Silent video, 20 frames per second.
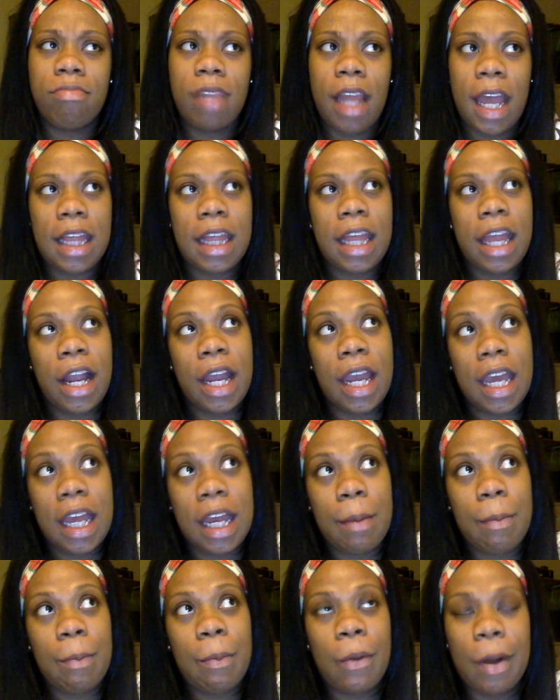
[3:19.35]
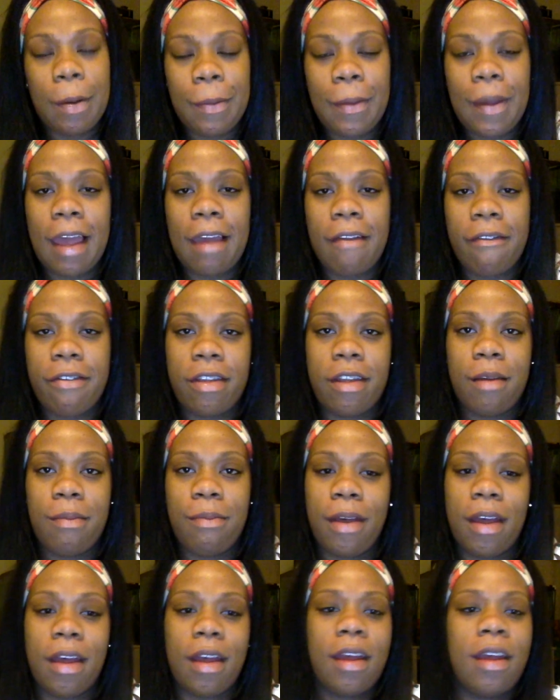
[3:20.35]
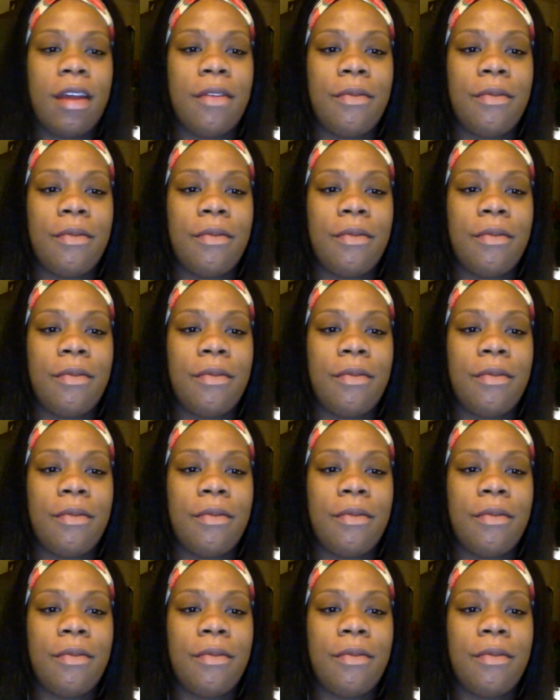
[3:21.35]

like they're getting more bang for their buck.